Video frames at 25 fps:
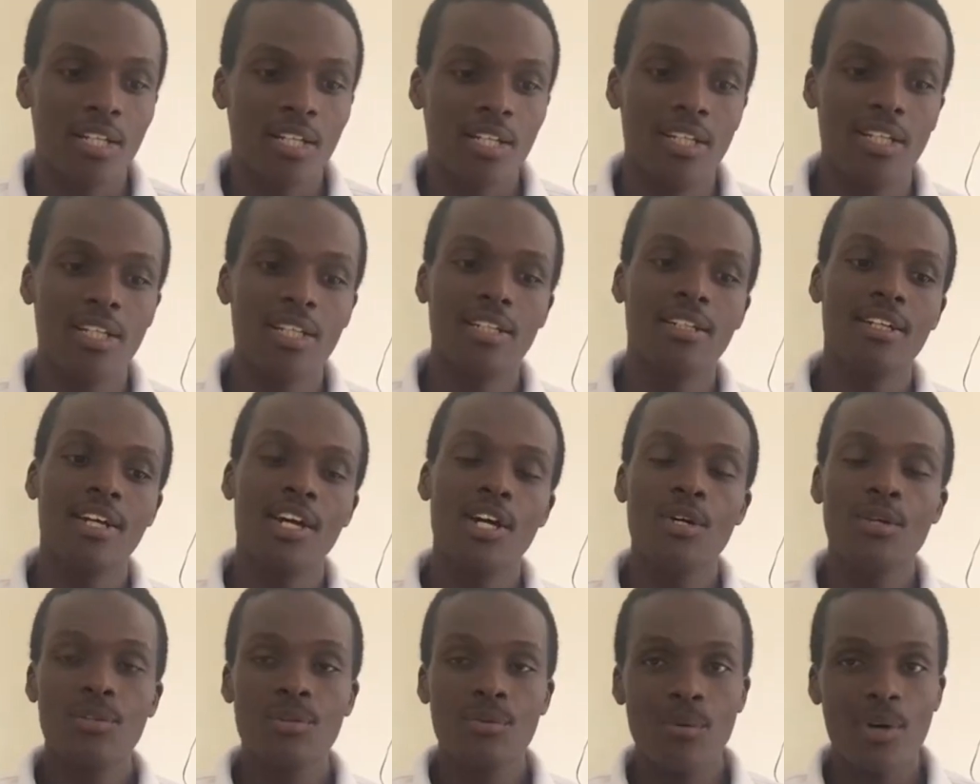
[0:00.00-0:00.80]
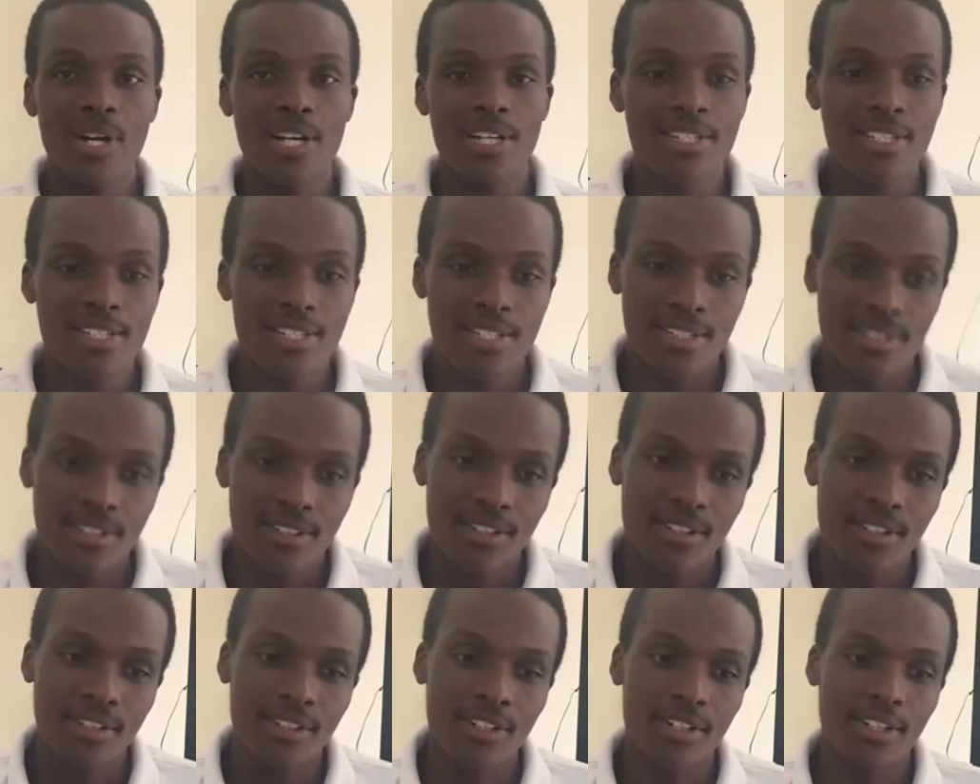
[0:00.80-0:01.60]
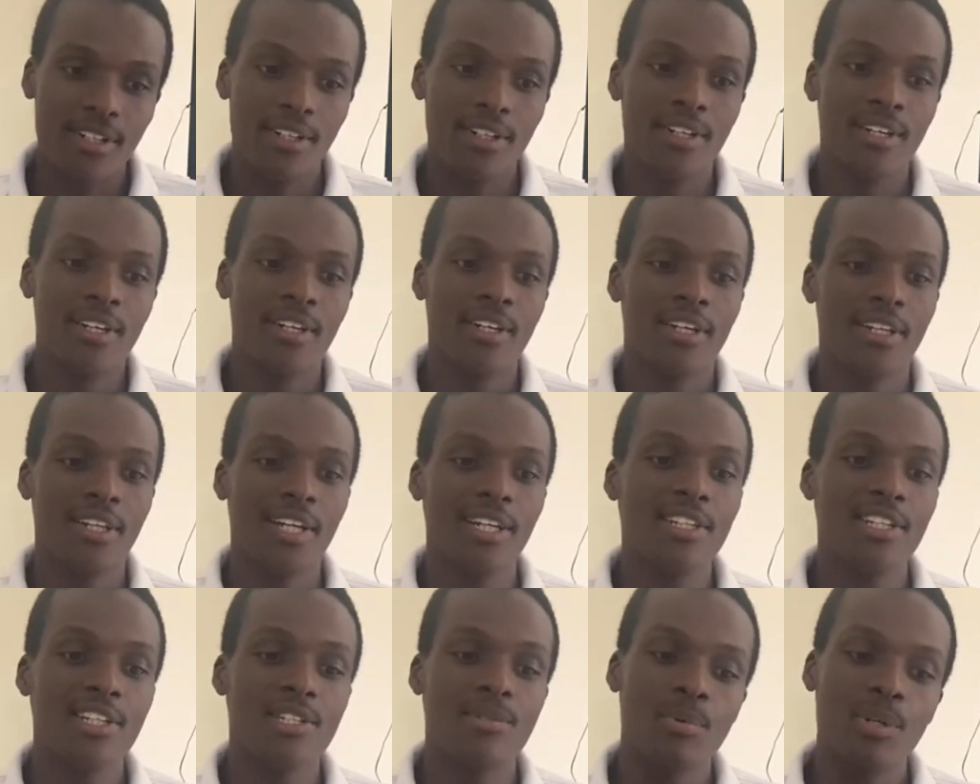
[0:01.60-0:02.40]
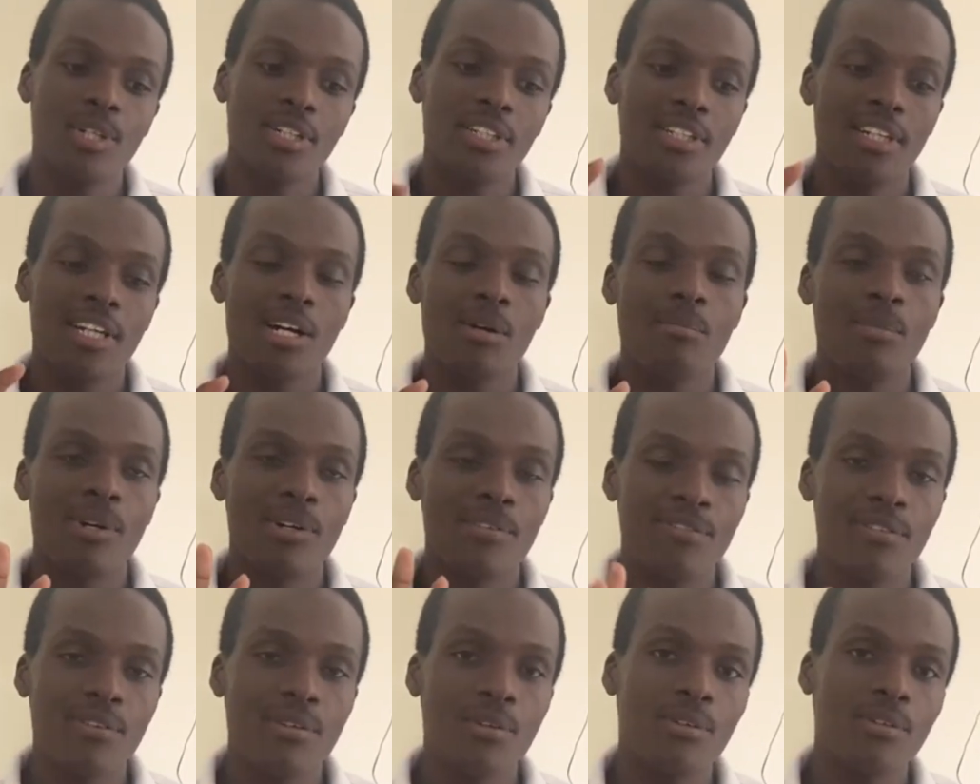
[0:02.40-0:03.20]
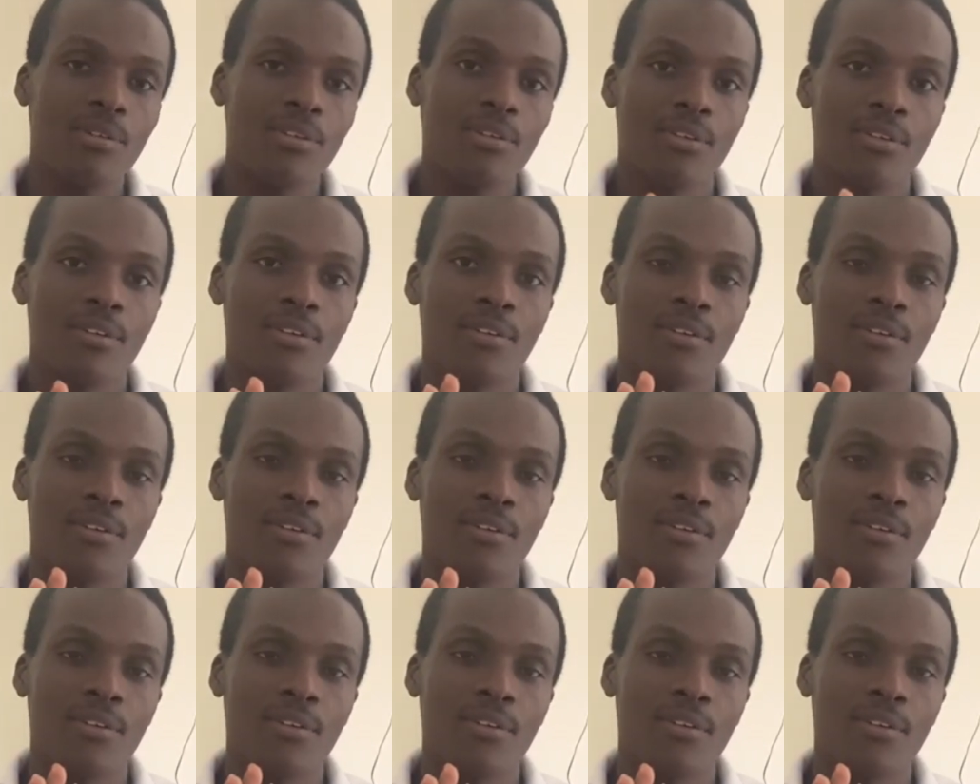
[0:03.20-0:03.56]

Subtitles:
Then health-wise, that is point number 4.